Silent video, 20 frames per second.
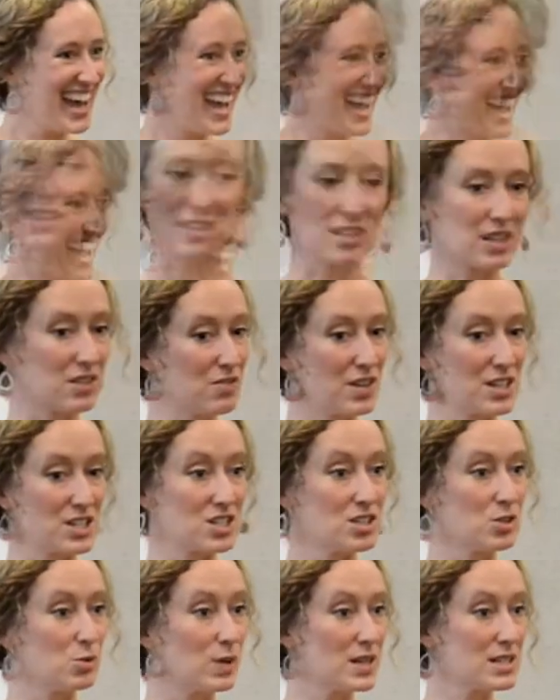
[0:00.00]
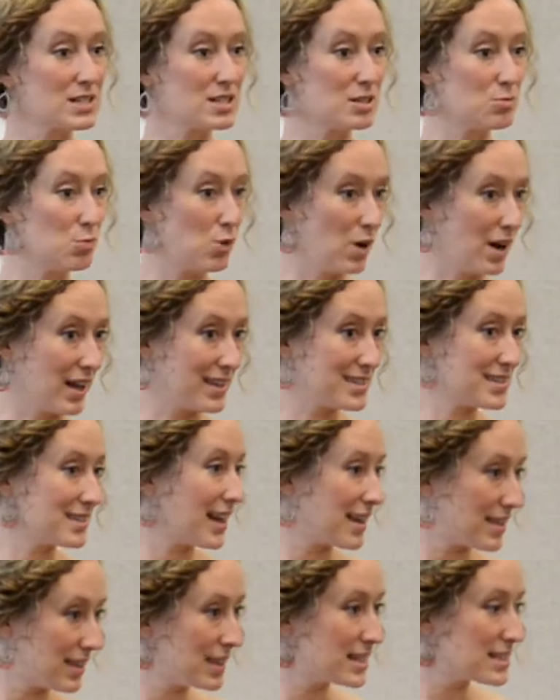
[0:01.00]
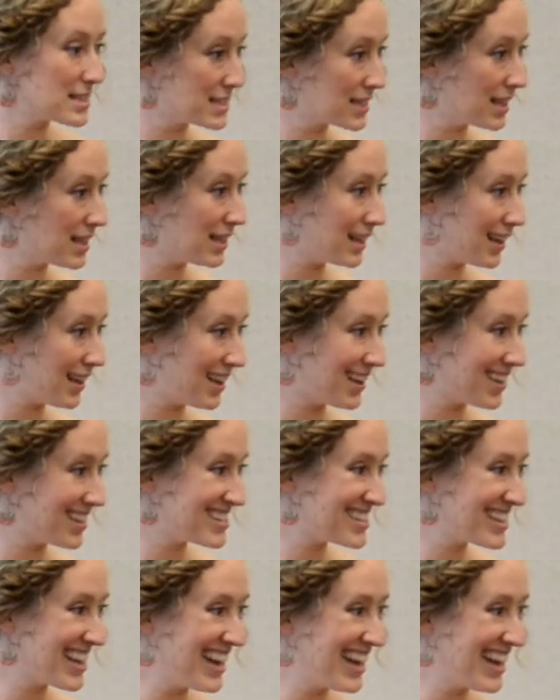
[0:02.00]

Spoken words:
And the conventional wisdom was, and I think still is,